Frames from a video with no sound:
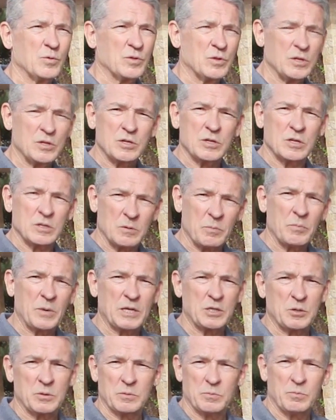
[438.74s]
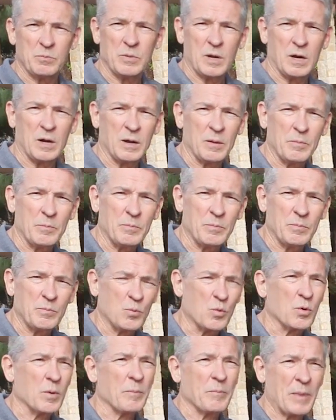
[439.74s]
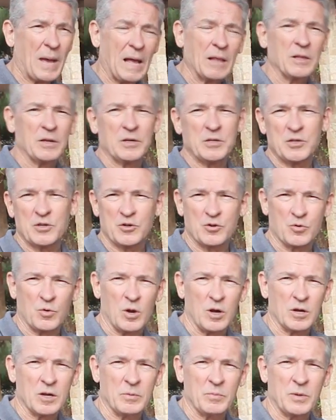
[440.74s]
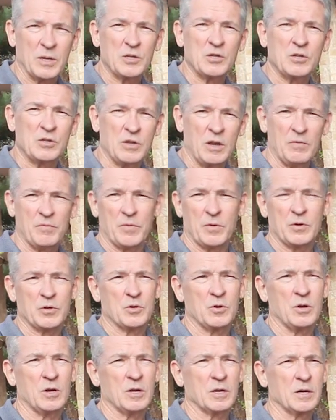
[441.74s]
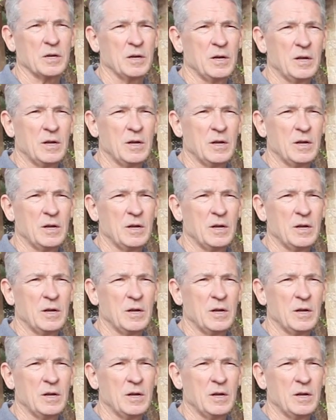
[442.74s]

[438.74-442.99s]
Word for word: this is a much uh, more balanced truck, a much safer truck